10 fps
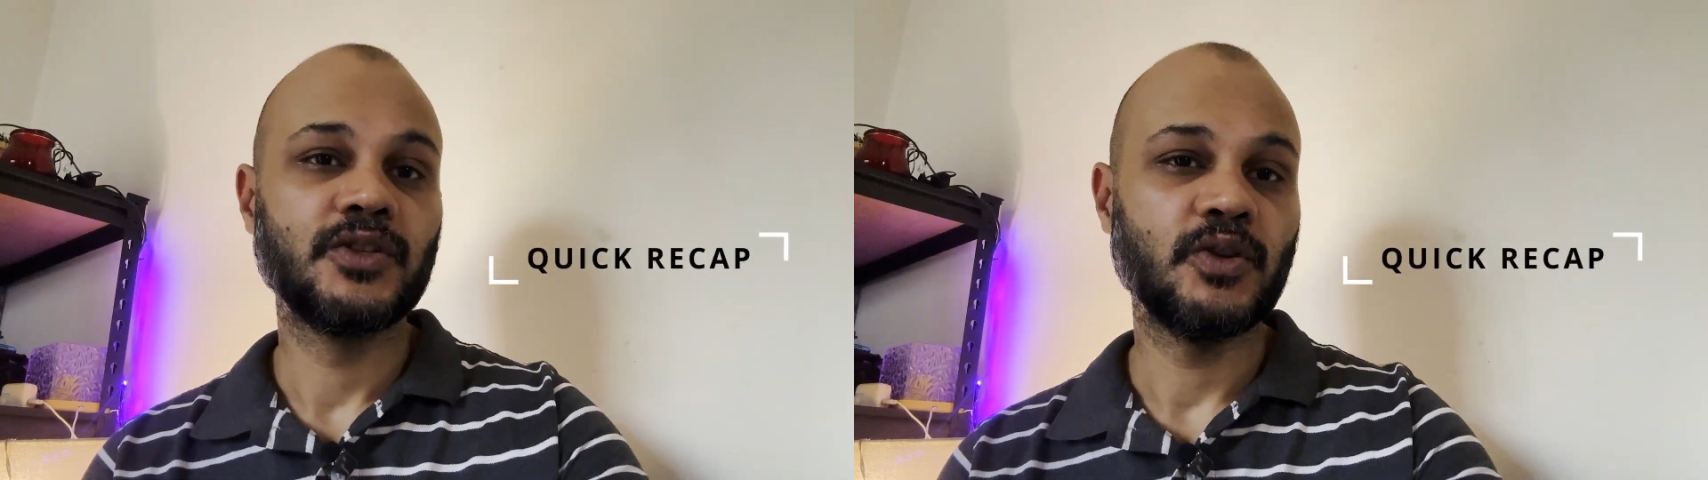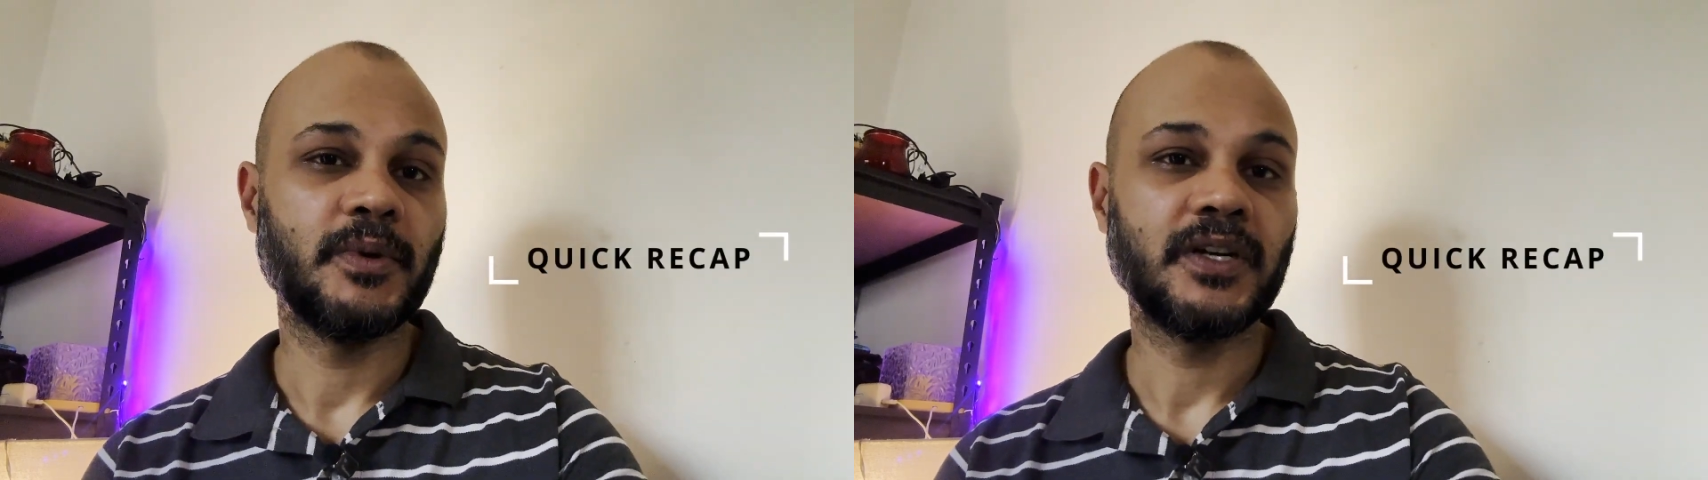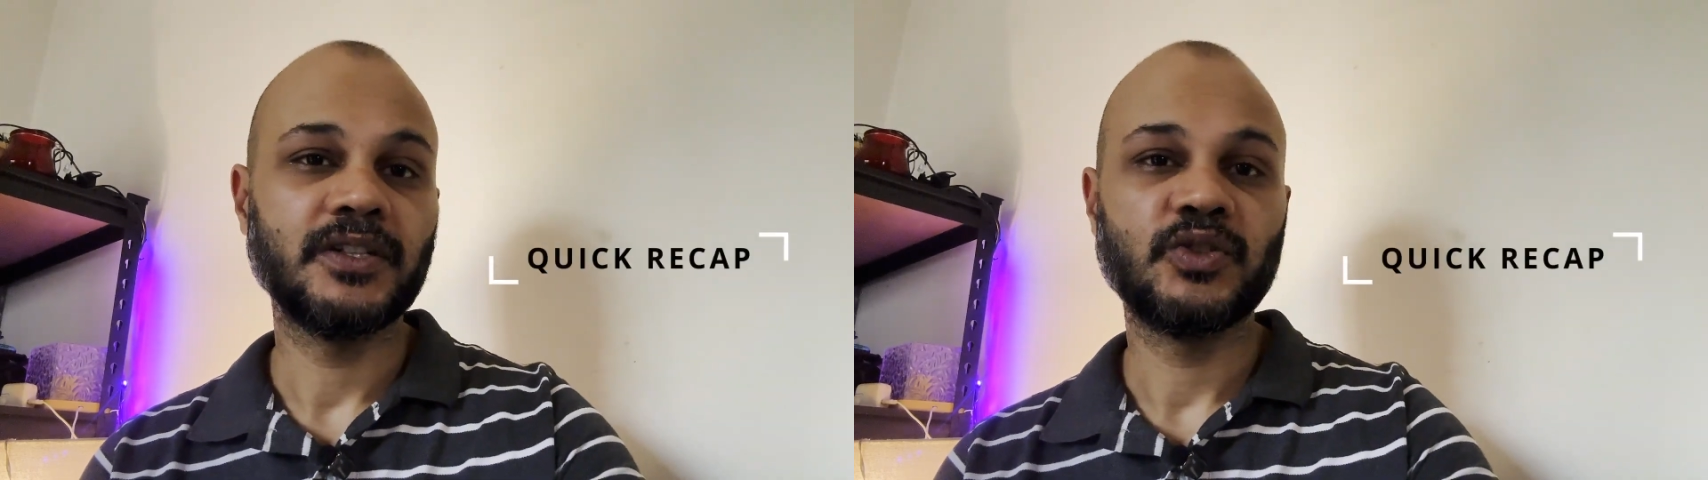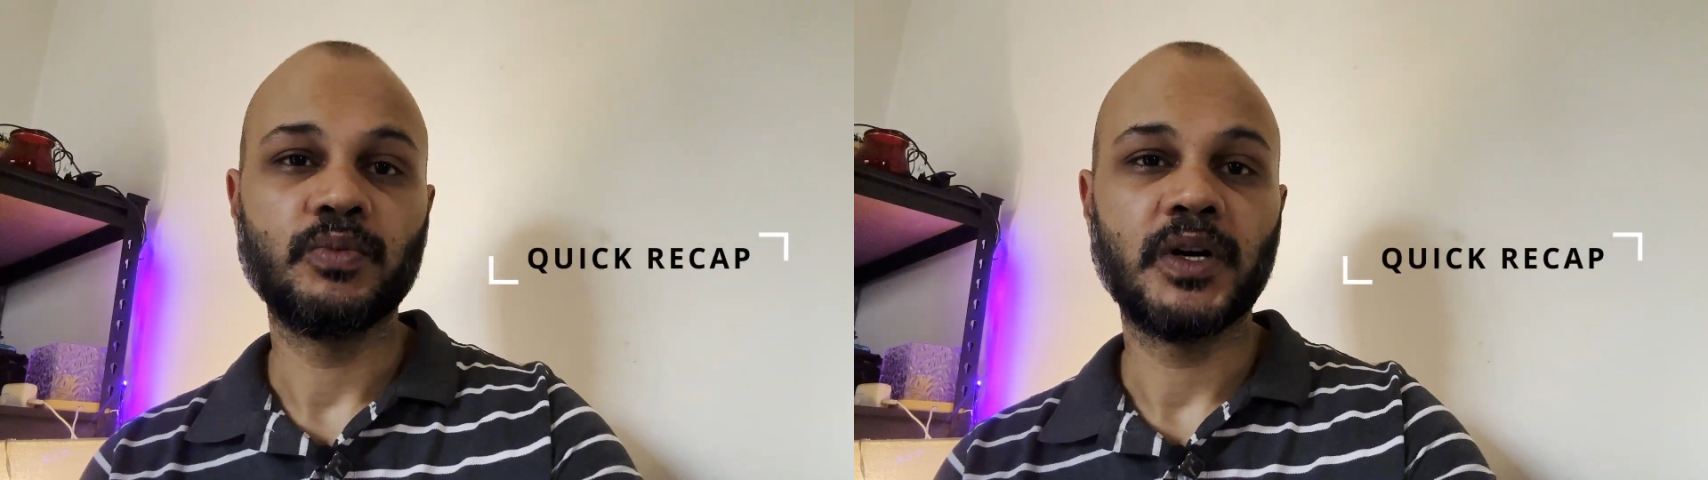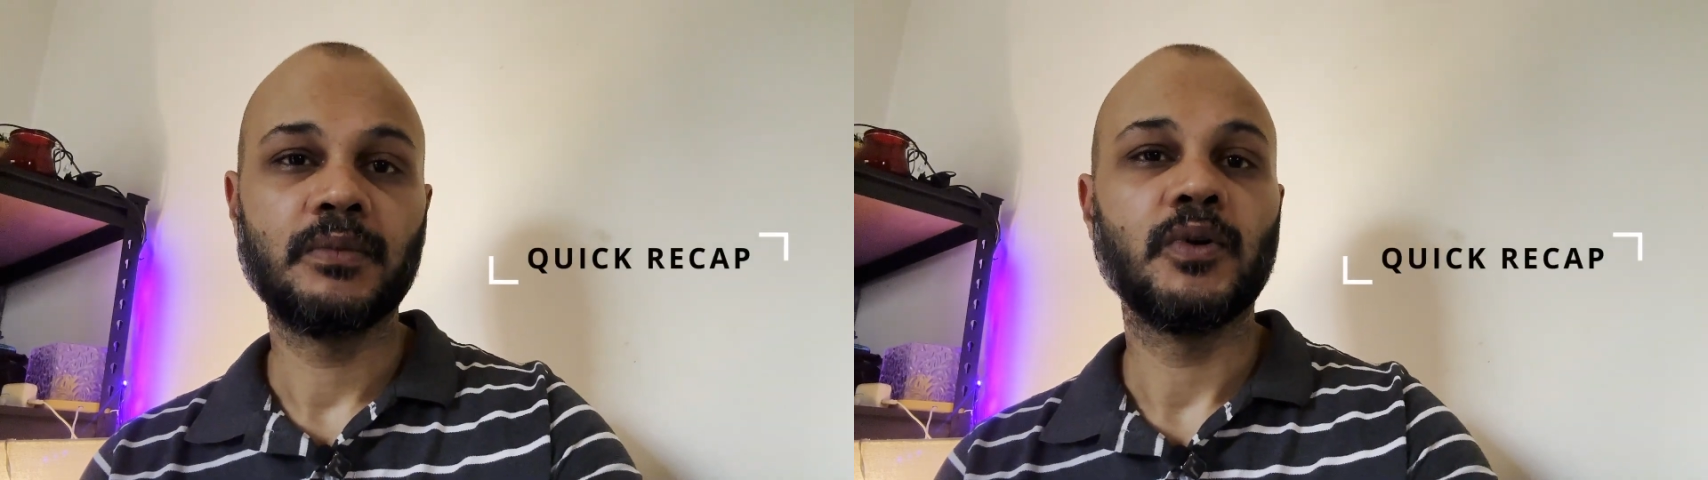Jupiter
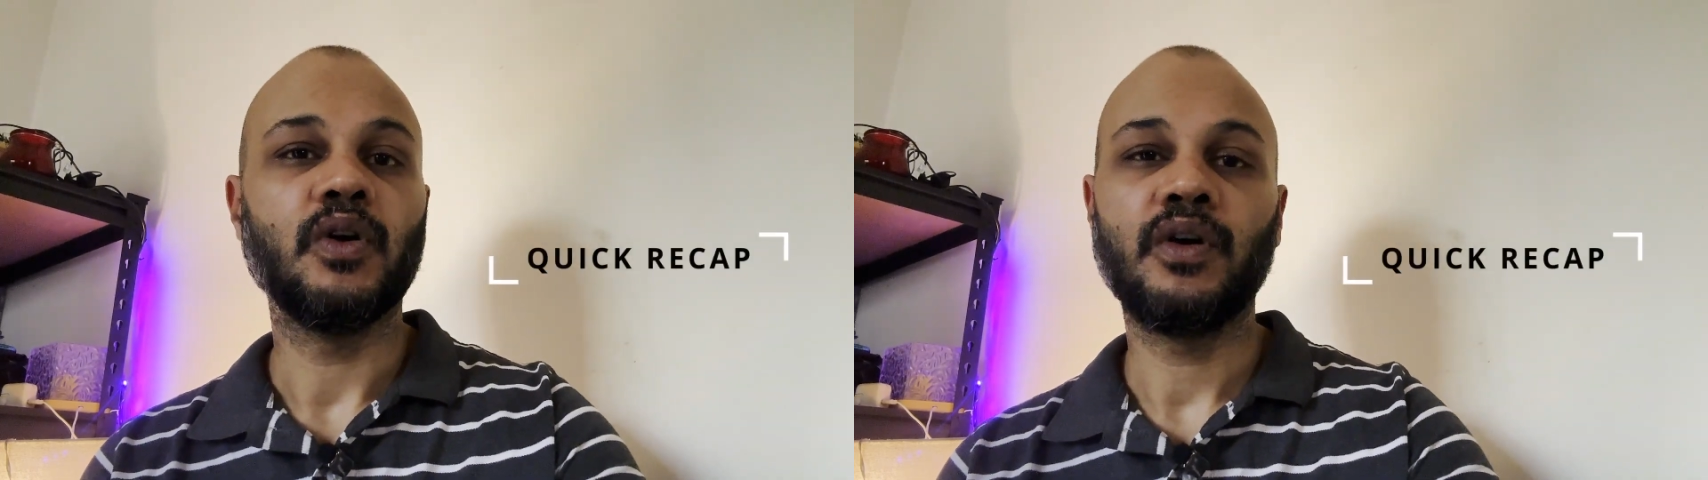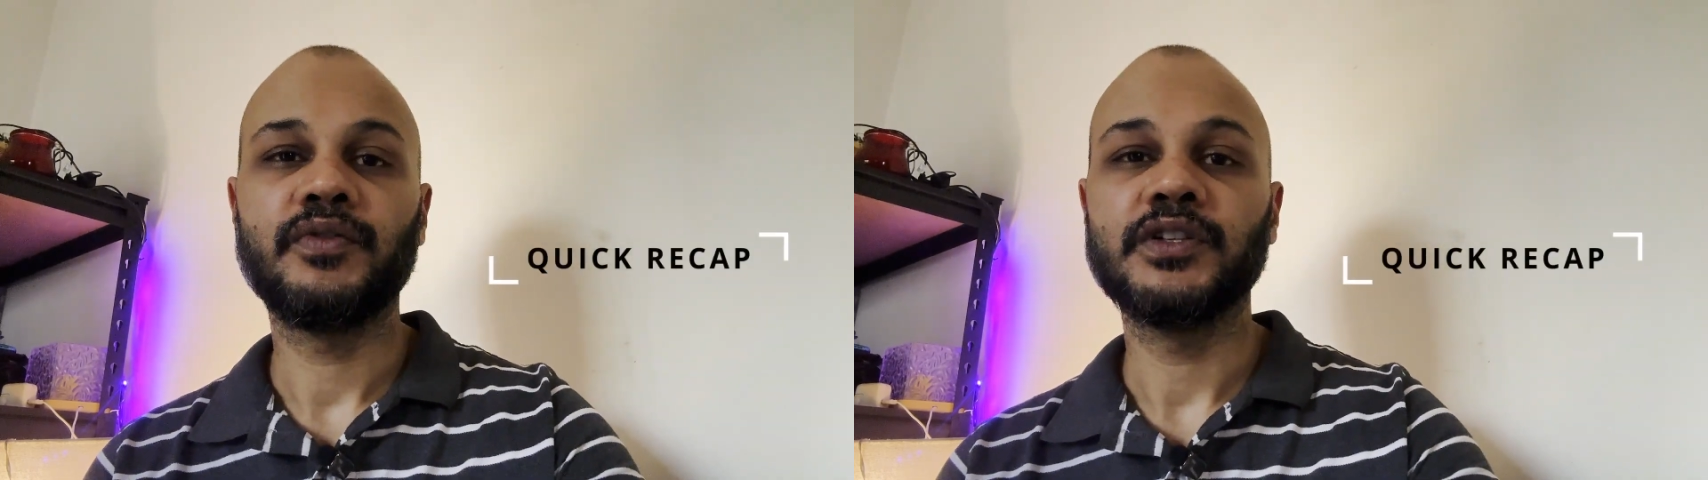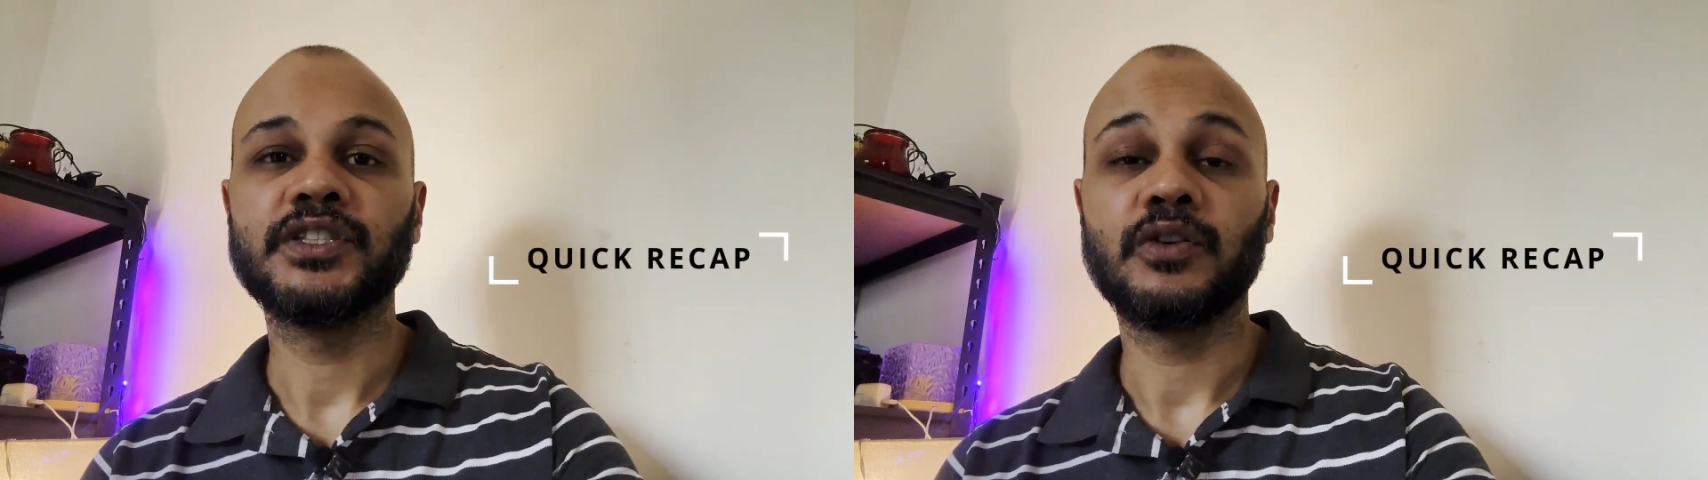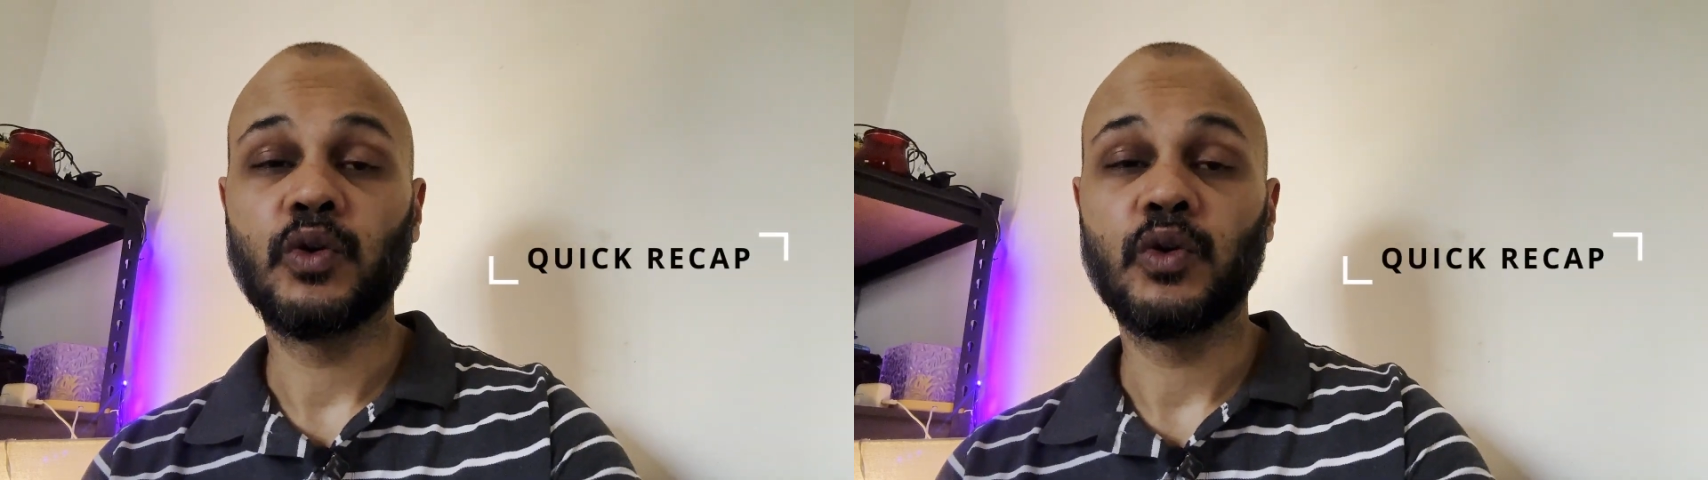Superb offers a